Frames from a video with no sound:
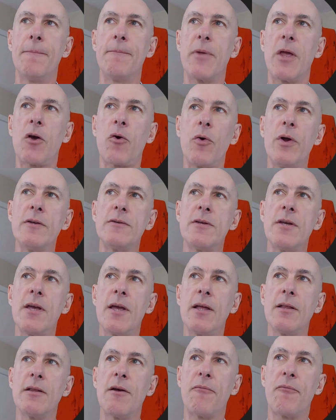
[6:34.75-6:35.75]
increasing
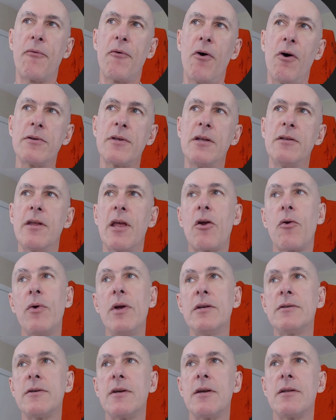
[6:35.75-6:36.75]
in the front and
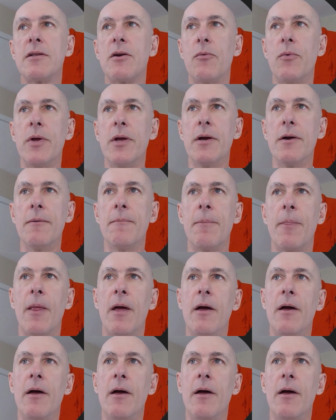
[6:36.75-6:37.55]
decreasing in the rear,